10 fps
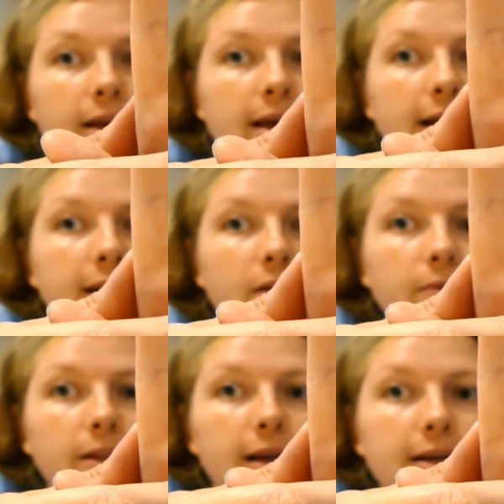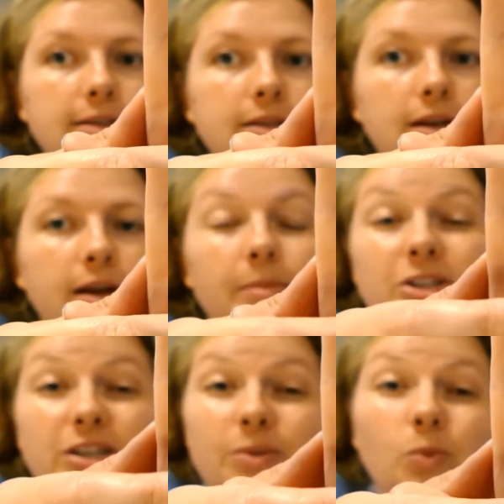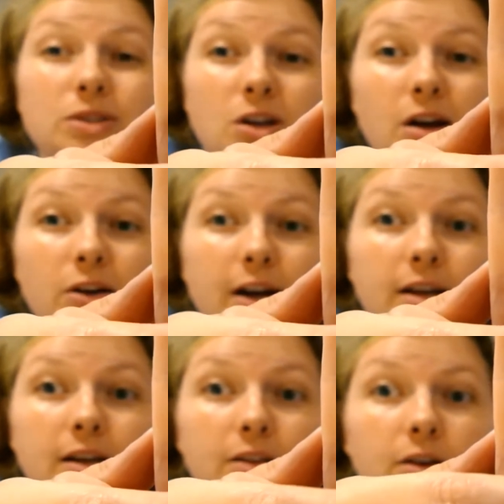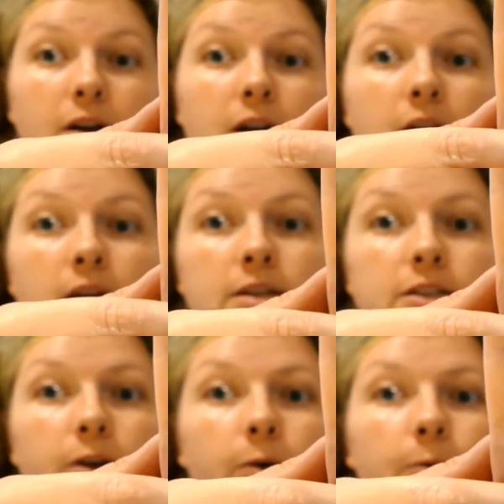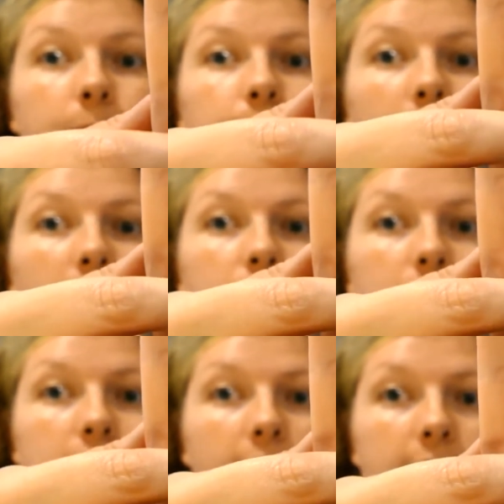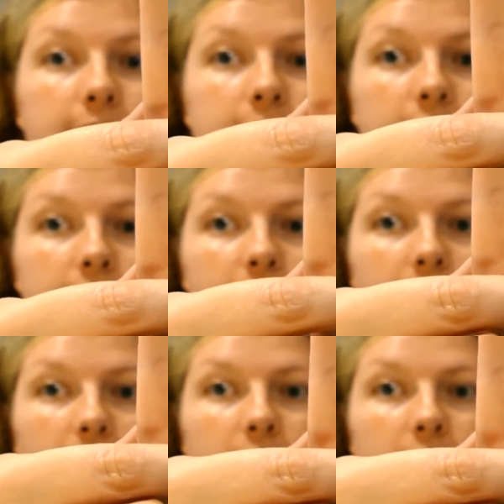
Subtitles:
And I realized my shed was not great either. So I realized that